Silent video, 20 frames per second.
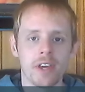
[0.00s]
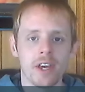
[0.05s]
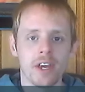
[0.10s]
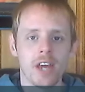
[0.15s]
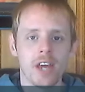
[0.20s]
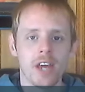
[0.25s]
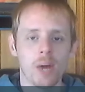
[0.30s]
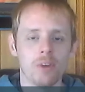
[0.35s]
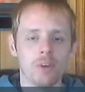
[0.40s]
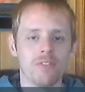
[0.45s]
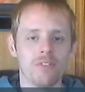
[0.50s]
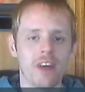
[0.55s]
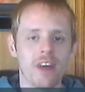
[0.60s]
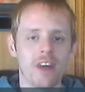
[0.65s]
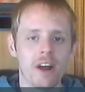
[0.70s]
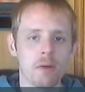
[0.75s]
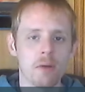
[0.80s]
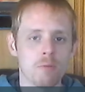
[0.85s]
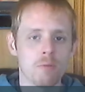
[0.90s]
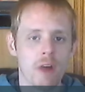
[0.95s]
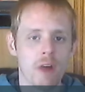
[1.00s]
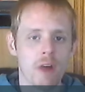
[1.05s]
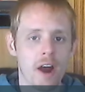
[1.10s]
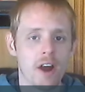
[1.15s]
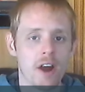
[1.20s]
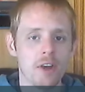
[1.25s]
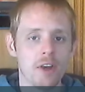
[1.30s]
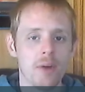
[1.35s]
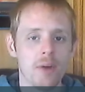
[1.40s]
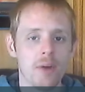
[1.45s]
It was very
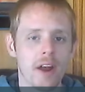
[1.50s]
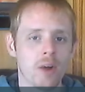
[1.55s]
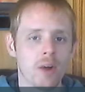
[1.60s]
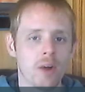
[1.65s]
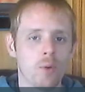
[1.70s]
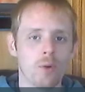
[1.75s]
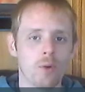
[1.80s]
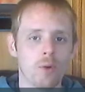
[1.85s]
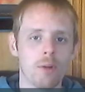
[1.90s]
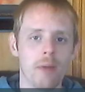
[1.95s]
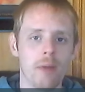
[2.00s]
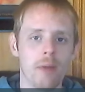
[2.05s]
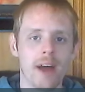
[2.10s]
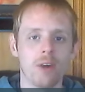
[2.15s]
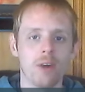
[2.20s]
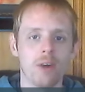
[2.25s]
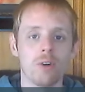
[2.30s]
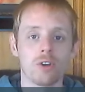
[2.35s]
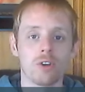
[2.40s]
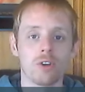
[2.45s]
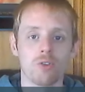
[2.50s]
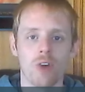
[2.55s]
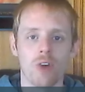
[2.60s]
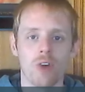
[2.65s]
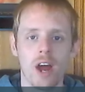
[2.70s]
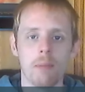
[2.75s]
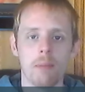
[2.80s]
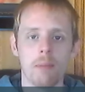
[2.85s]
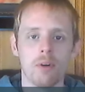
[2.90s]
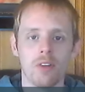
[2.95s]
rare you had a quarterback who could
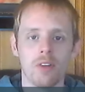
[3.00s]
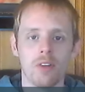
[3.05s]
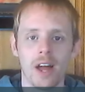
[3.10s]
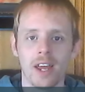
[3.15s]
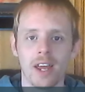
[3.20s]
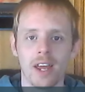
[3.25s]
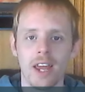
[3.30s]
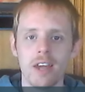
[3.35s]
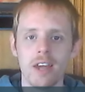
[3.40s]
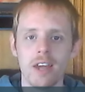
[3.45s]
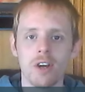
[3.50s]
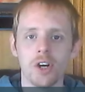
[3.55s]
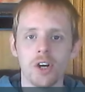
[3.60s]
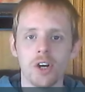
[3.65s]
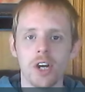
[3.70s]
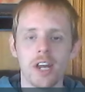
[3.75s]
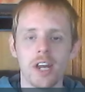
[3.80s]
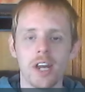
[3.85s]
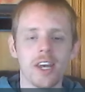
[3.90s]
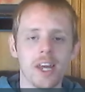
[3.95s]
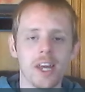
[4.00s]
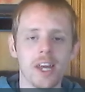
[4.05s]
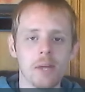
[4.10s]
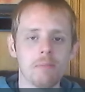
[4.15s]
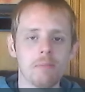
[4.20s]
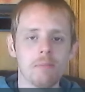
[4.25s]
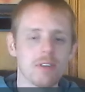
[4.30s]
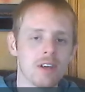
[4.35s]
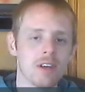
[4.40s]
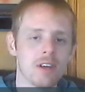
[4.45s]
scramble like he could, and
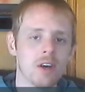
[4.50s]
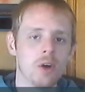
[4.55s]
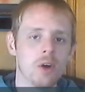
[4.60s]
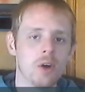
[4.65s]
teams